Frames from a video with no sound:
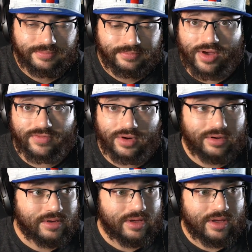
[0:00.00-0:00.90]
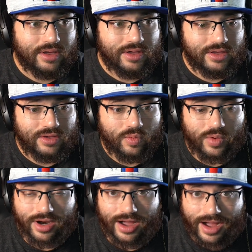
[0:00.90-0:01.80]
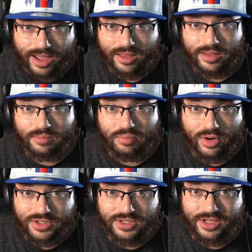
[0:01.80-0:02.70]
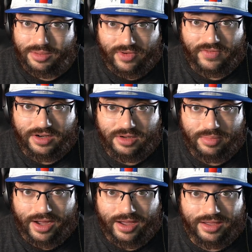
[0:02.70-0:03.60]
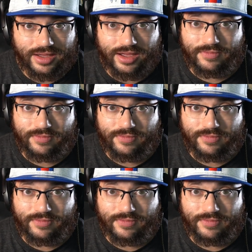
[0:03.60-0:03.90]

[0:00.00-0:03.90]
However, what I personally am affected by,